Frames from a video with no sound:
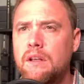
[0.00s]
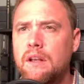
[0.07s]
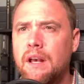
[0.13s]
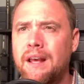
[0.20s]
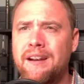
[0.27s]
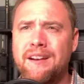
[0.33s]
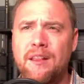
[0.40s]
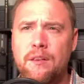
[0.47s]
I
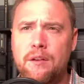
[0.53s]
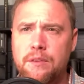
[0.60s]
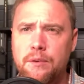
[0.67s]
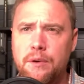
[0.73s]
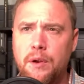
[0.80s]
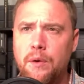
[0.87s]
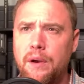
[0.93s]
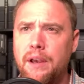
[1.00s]
had another
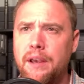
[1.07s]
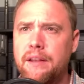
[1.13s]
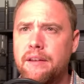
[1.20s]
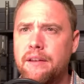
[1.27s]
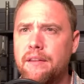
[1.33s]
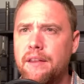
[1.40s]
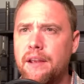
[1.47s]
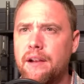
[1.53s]
308
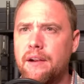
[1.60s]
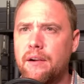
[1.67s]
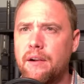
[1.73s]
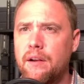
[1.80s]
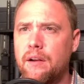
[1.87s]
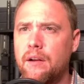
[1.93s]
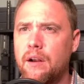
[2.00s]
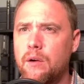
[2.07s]
there,
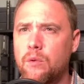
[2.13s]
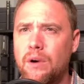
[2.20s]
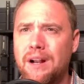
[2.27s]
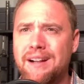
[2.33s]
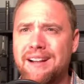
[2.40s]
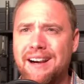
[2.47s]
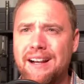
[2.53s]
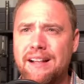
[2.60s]
a
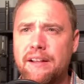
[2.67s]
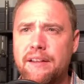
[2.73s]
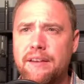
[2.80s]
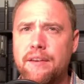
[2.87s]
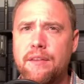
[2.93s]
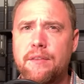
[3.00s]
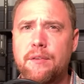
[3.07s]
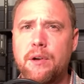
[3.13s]
Rock
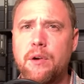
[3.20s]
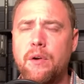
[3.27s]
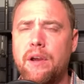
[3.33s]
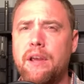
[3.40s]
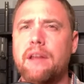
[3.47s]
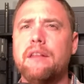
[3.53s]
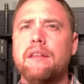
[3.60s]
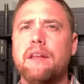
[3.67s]
Island
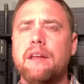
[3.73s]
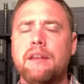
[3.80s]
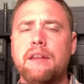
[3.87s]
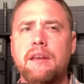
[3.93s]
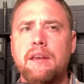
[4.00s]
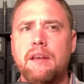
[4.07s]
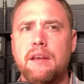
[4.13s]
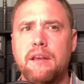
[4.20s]
308 that
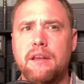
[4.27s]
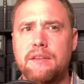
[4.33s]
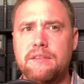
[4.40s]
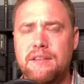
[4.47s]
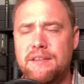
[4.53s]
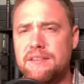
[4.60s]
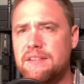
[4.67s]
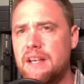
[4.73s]
is
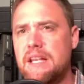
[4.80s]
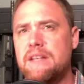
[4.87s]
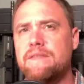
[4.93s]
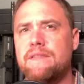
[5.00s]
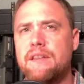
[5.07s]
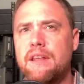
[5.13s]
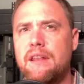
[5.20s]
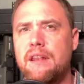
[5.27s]
in the
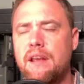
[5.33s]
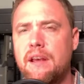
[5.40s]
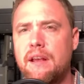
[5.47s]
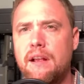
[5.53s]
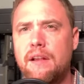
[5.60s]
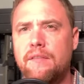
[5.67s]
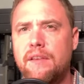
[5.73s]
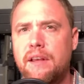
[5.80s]
safe that
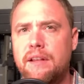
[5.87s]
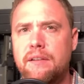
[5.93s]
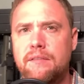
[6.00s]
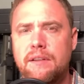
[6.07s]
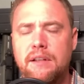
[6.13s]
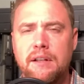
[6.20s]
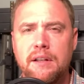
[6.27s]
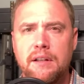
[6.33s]
I've kind of
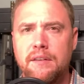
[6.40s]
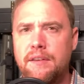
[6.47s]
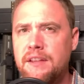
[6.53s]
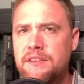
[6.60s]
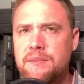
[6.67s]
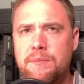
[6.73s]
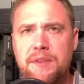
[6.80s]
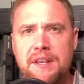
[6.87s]
done
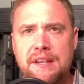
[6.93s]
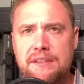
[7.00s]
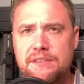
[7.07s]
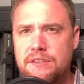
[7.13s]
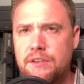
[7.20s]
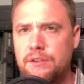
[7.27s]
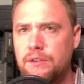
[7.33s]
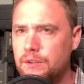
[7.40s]
some things
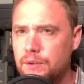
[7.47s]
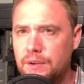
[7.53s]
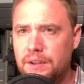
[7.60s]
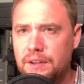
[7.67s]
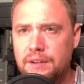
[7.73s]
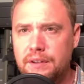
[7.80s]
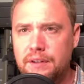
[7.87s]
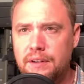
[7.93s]
to,
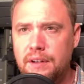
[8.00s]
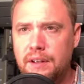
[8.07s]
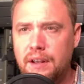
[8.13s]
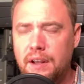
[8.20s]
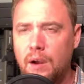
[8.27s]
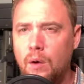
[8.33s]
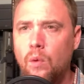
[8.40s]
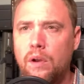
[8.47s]
and
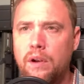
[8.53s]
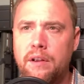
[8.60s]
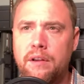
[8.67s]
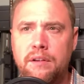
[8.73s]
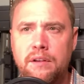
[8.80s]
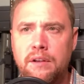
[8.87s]
I want to